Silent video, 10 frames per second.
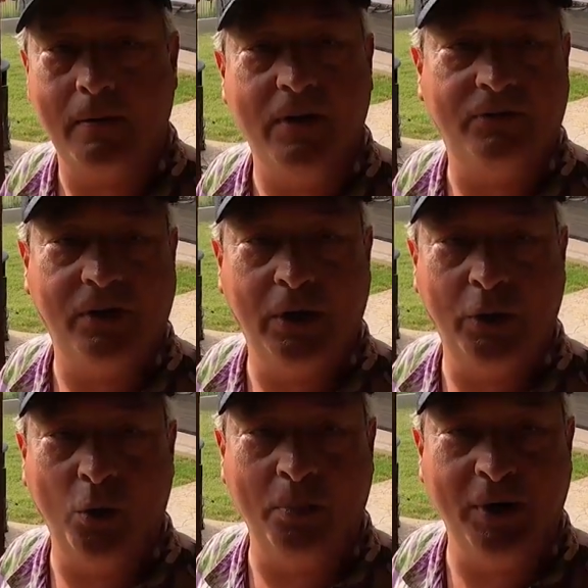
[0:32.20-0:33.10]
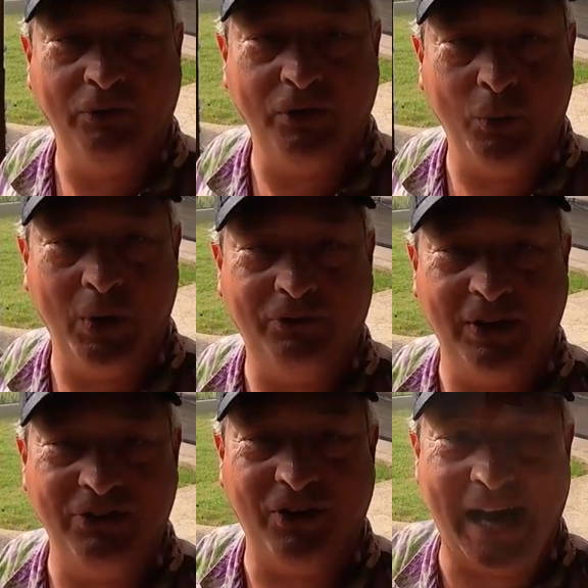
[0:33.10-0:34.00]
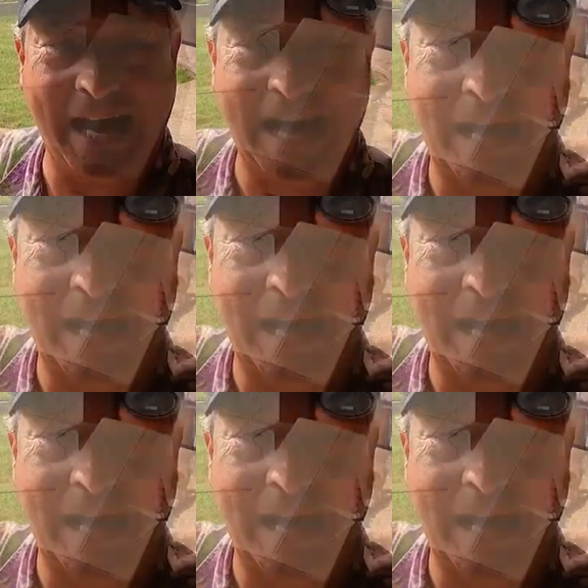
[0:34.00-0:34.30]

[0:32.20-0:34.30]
Let's get it open and see what's inside.